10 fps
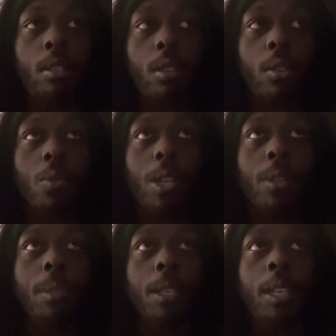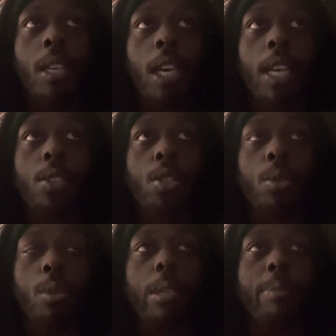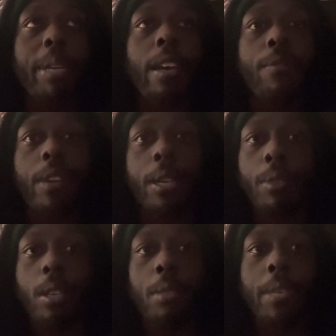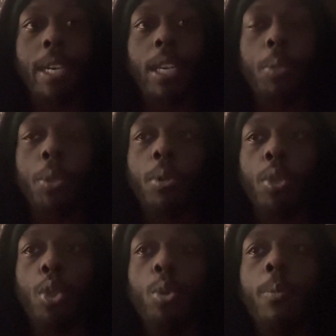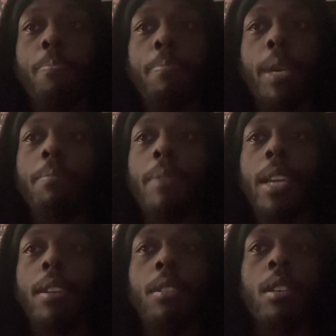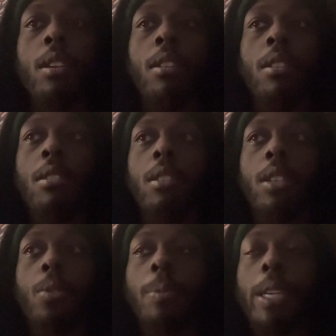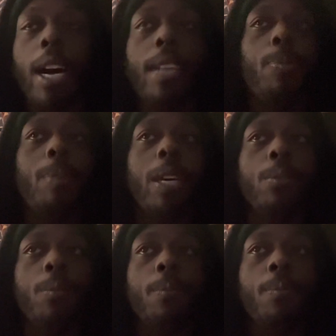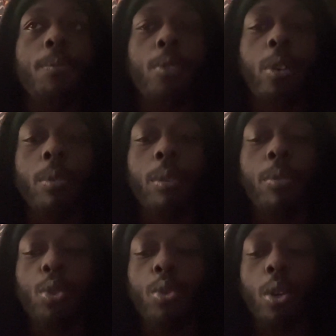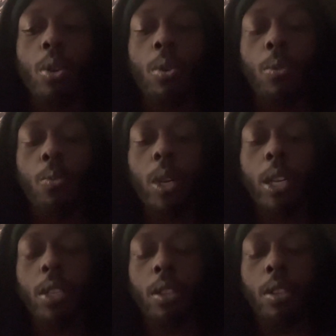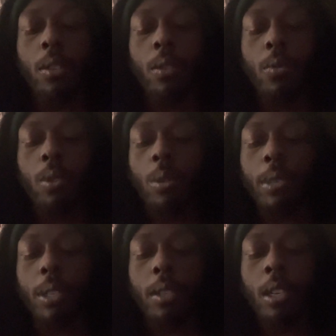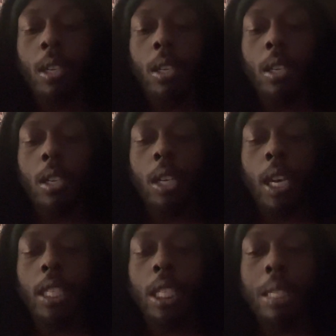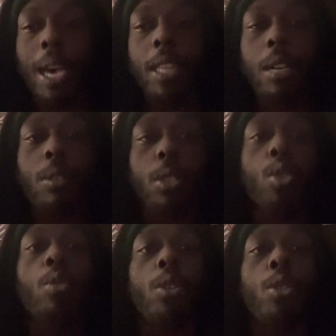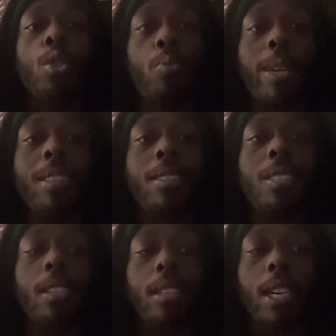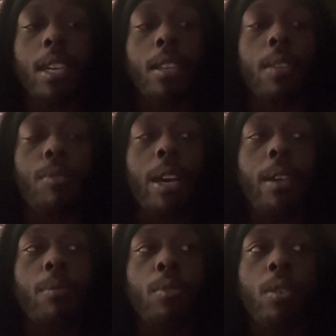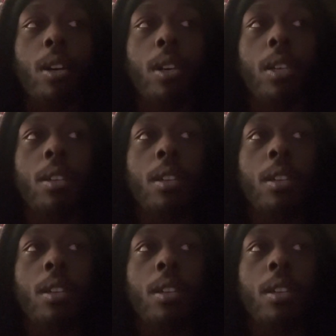oh well, it's still going to be a very good match between two big men. It's going to be a hospital, so I'm going to go with Roman, and SmackDown is going to win tonight. If I am wrong,